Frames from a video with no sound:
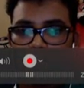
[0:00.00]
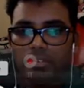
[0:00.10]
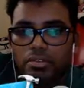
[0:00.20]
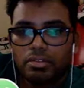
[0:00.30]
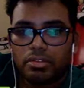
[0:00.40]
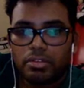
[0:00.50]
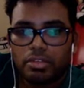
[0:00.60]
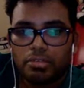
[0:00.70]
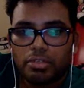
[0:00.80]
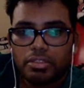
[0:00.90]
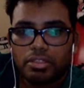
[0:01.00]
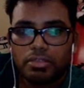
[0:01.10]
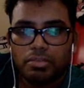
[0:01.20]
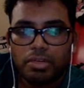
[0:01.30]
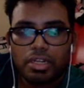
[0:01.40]
So let me see
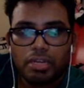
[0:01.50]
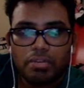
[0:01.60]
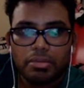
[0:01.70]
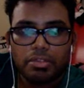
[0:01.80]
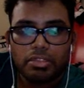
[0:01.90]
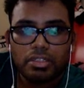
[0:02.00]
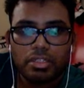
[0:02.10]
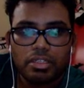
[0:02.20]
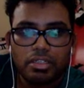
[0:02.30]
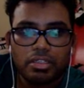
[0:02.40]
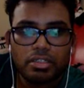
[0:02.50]
what happened here.